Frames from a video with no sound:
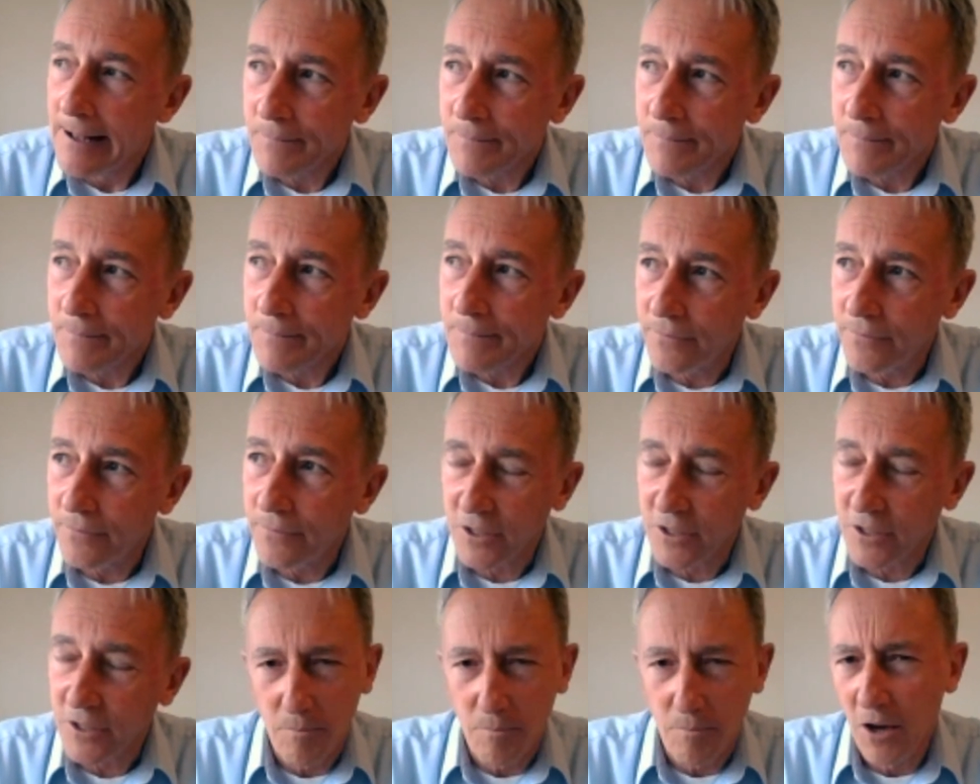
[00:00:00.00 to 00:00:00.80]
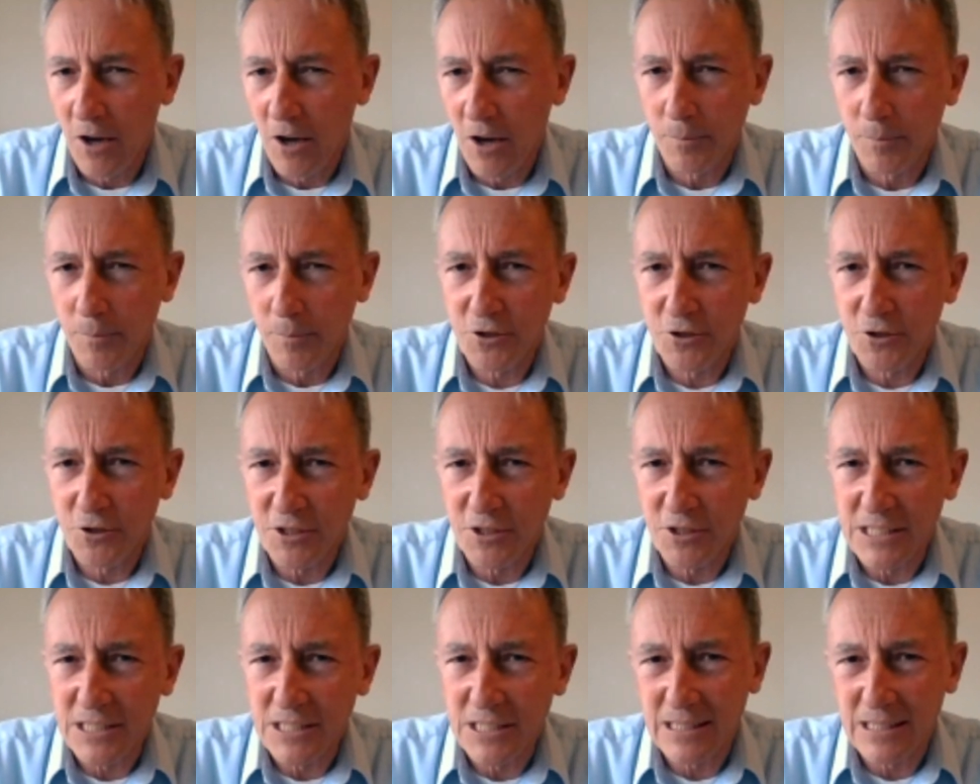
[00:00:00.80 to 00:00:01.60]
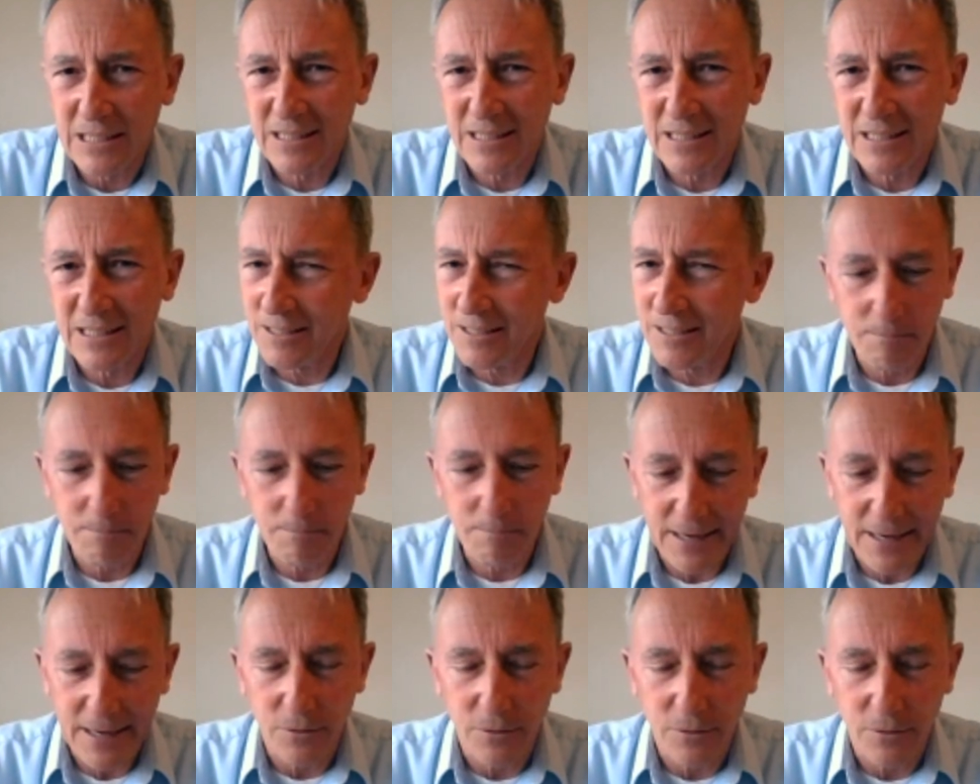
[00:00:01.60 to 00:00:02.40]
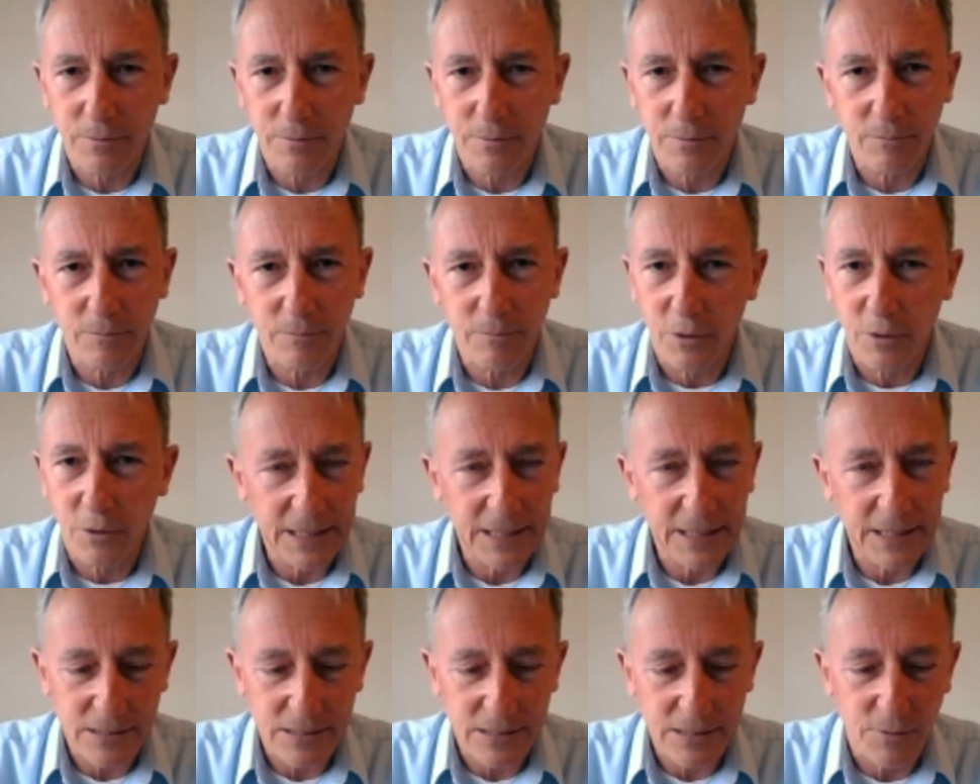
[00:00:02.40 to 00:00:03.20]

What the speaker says: for command opportunities, it doesn't matter what it is,